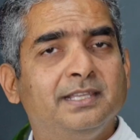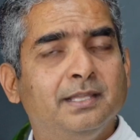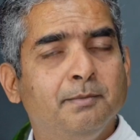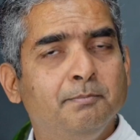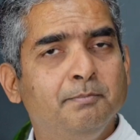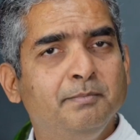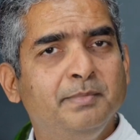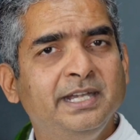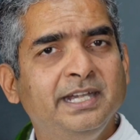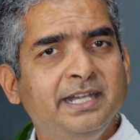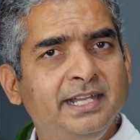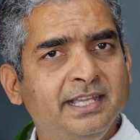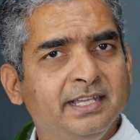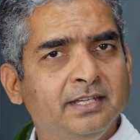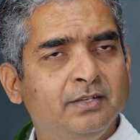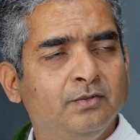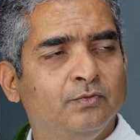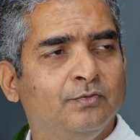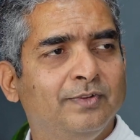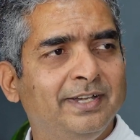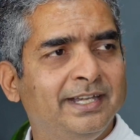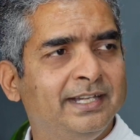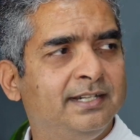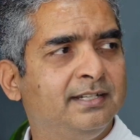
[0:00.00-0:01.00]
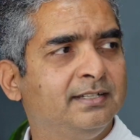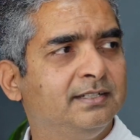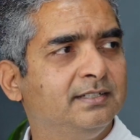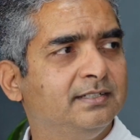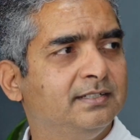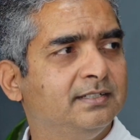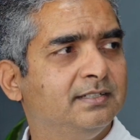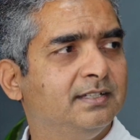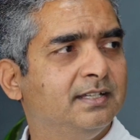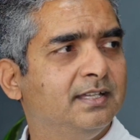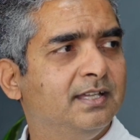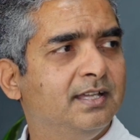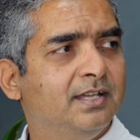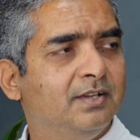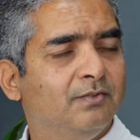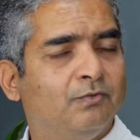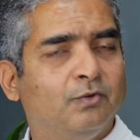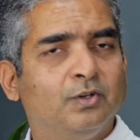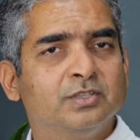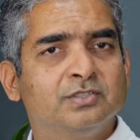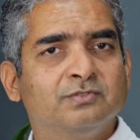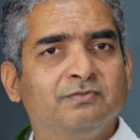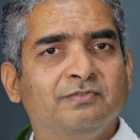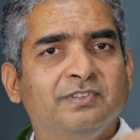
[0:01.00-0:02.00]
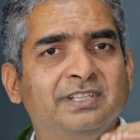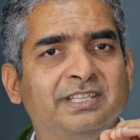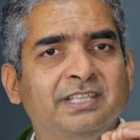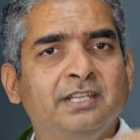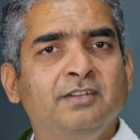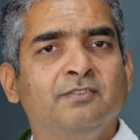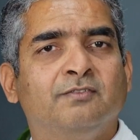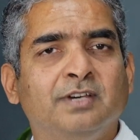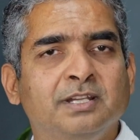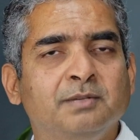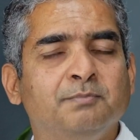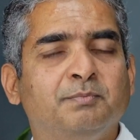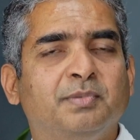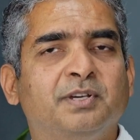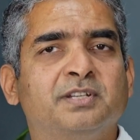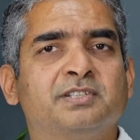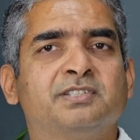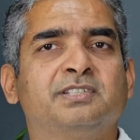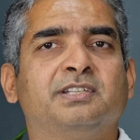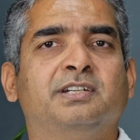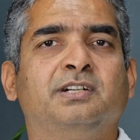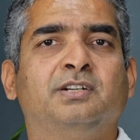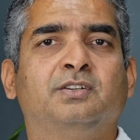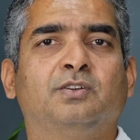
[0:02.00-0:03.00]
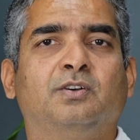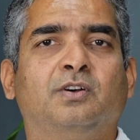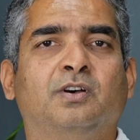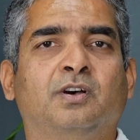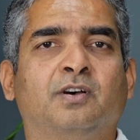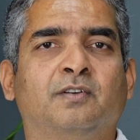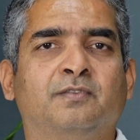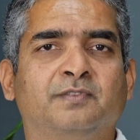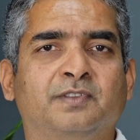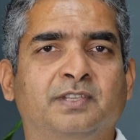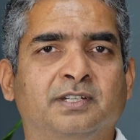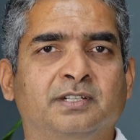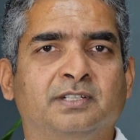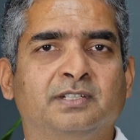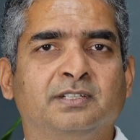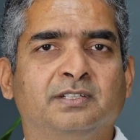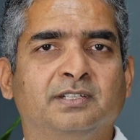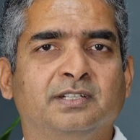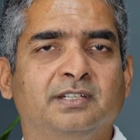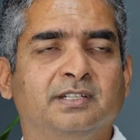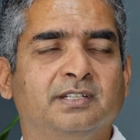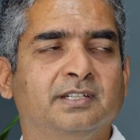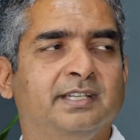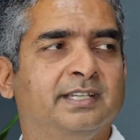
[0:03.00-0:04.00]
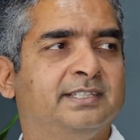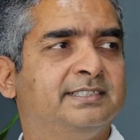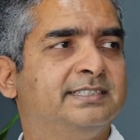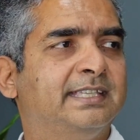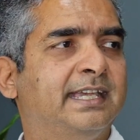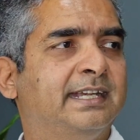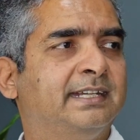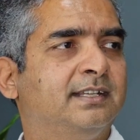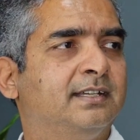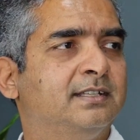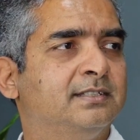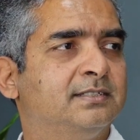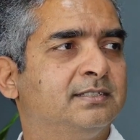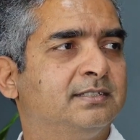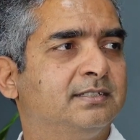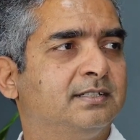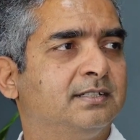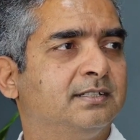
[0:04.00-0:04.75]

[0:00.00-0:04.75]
the median weight was within 1% of the exact answer.